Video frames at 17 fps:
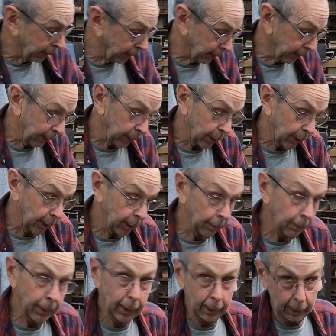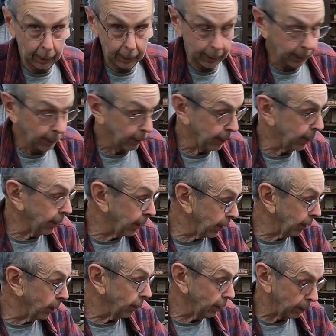they call them, they had
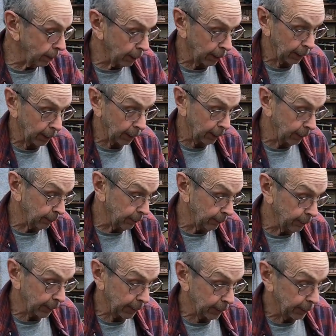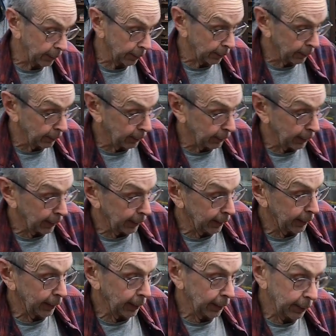steel fixtures like
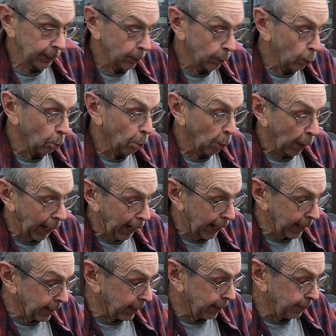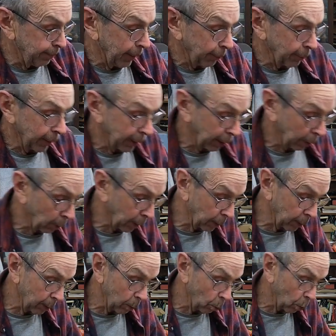that. No brass. Everything went
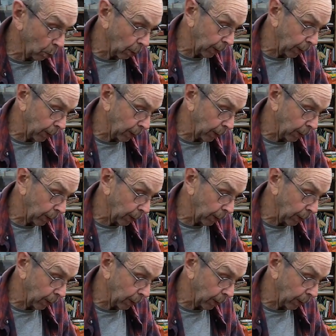to the war